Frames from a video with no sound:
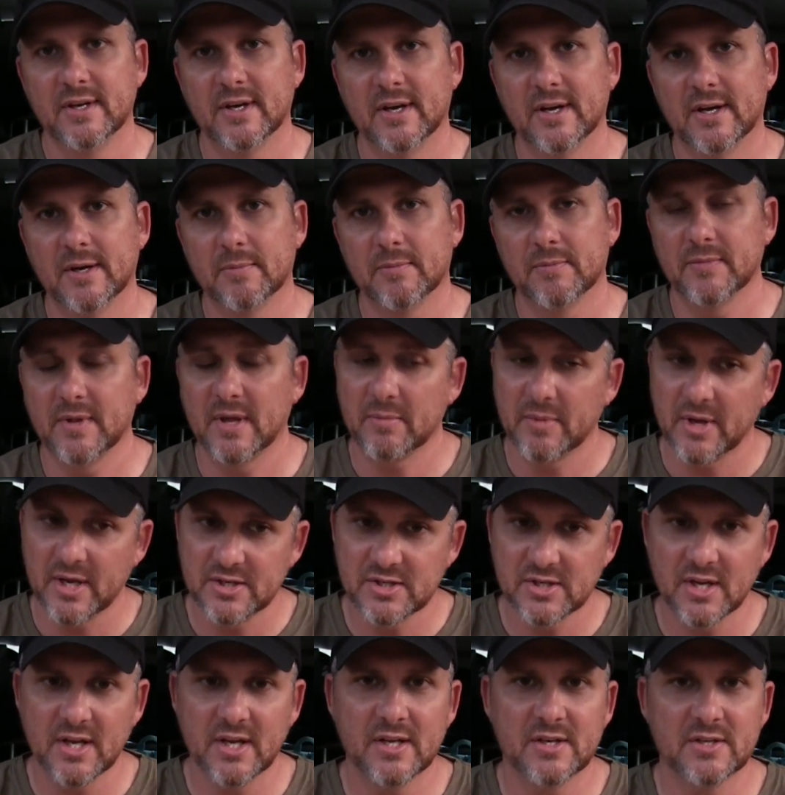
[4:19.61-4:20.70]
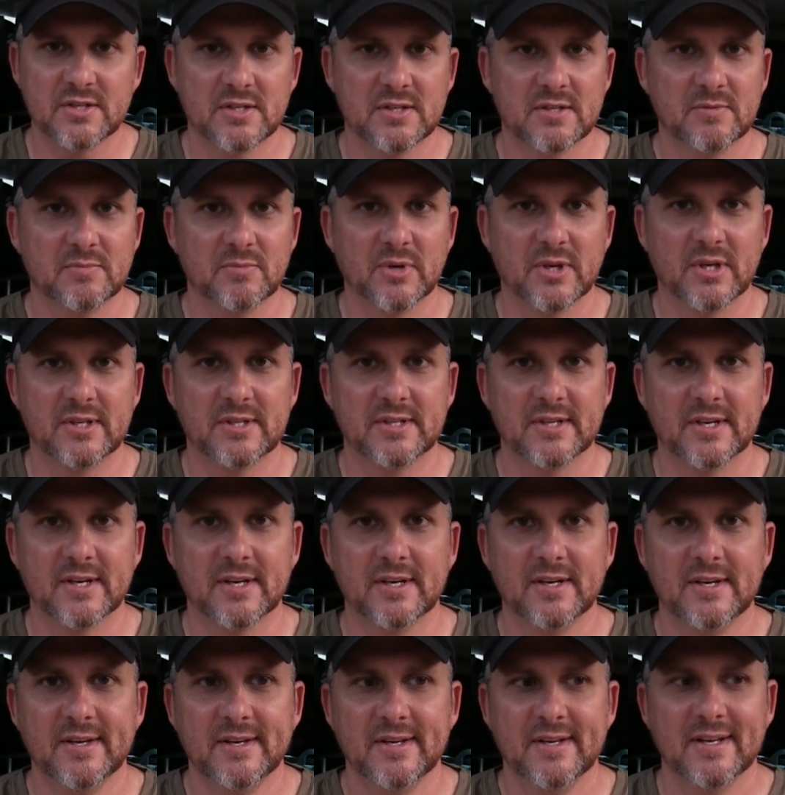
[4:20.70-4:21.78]
Um, that may change, but
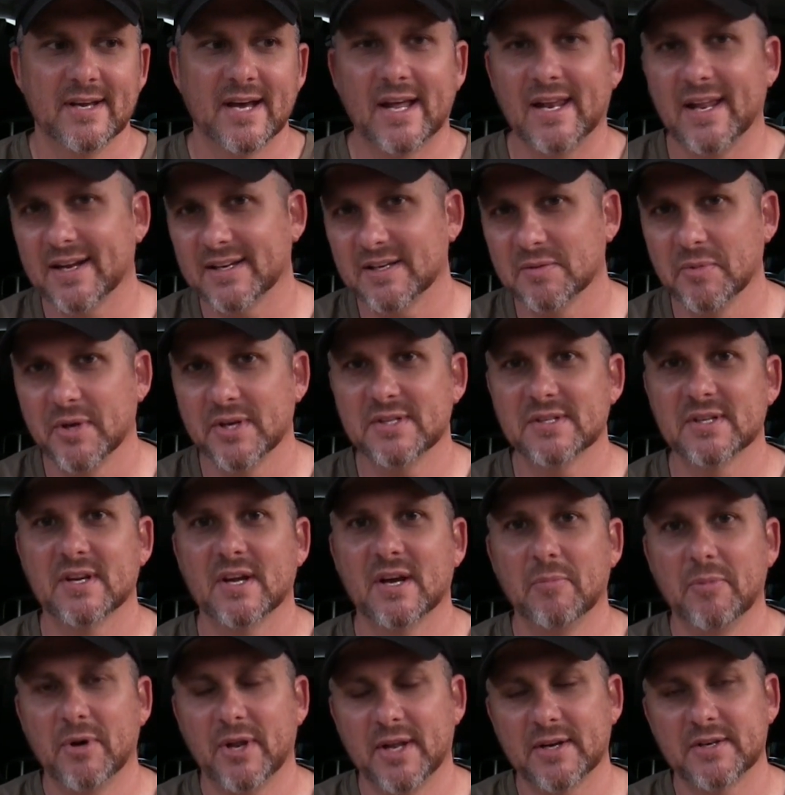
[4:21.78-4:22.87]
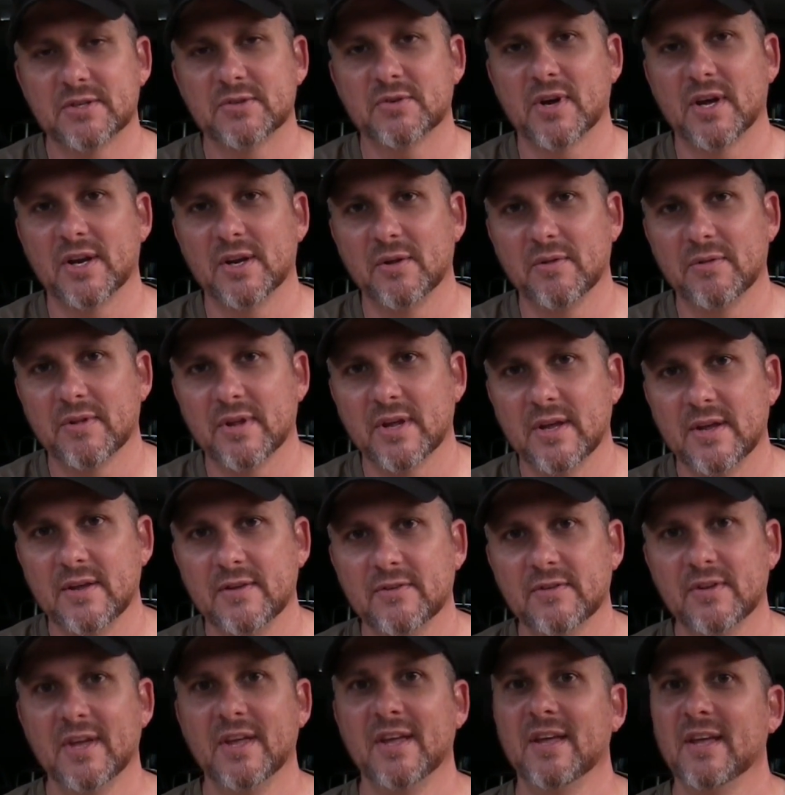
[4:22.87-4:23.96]
uh, I like to mix it up. I like to try new
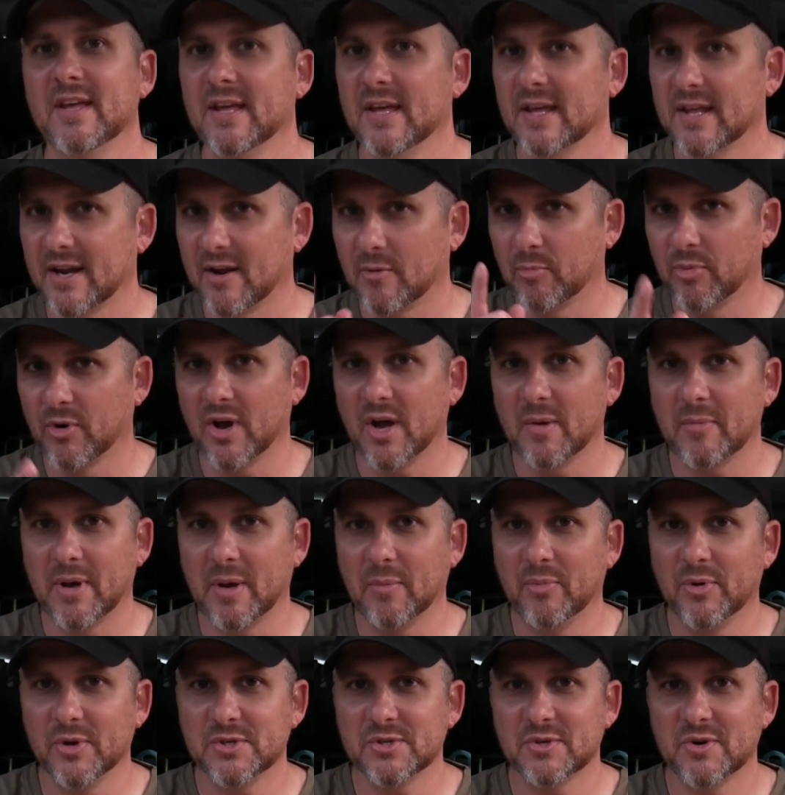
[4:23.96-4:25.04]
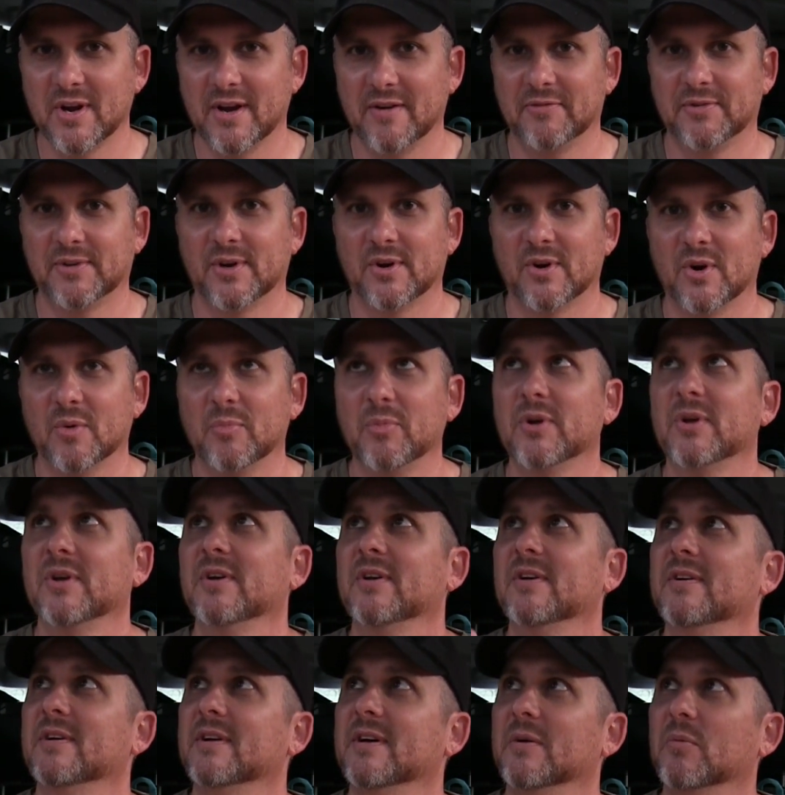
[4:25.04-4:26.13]
things, and I brought my bushcraft tarp,
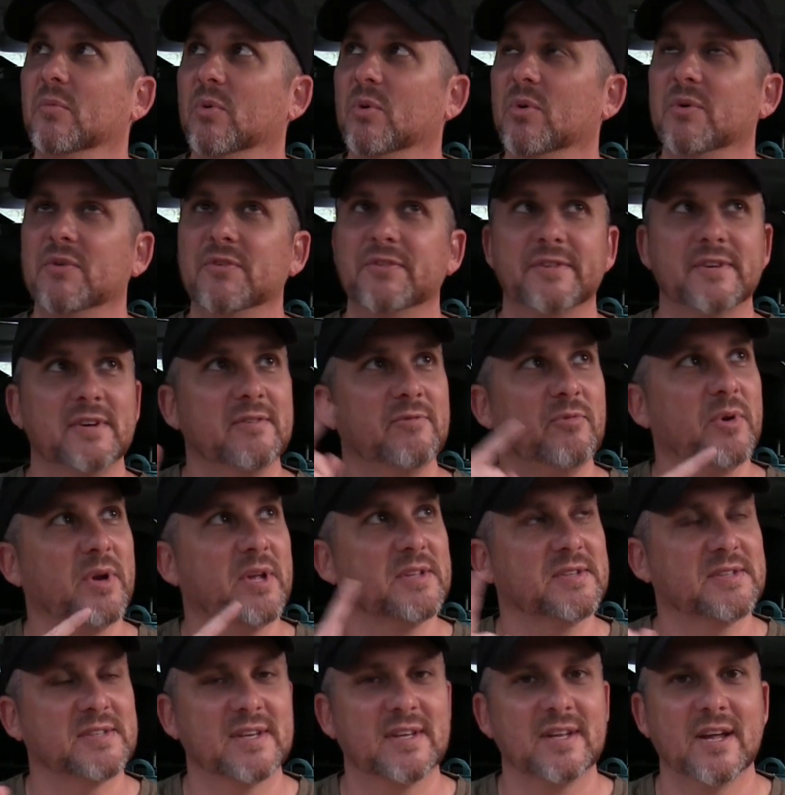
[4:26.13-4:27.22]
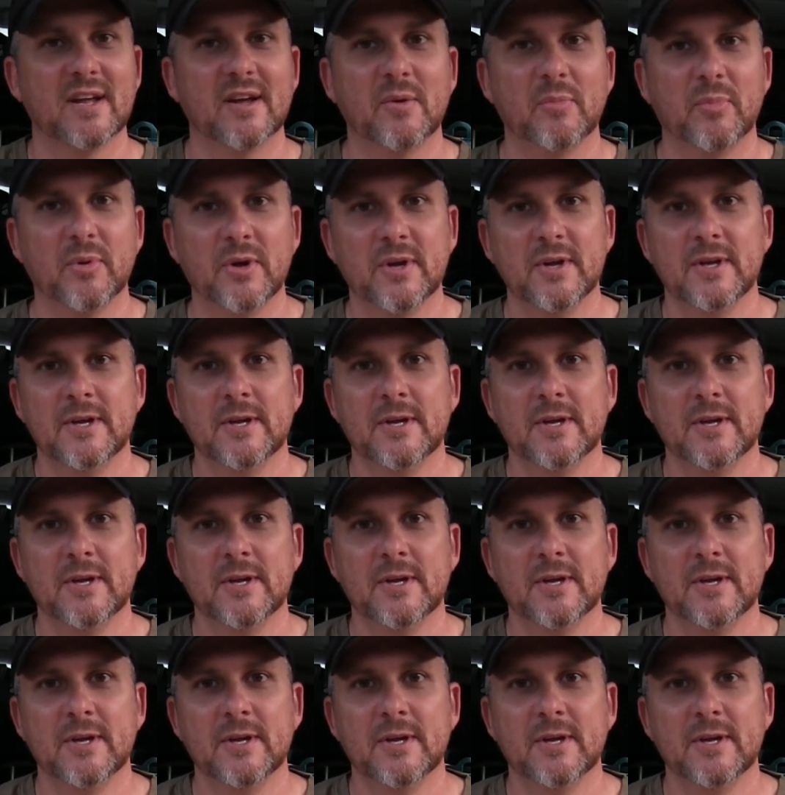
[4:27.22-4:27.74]
and we're going to see if we can set up